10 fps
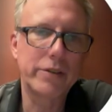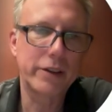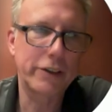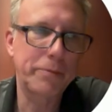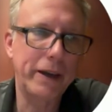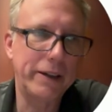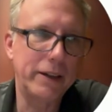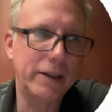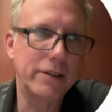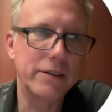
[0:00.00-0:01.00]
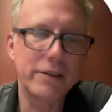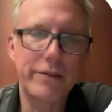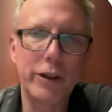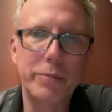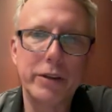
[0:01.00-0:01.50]
expanding and
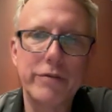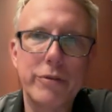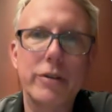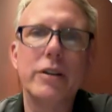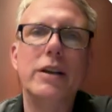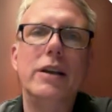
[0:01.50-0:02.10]
developing for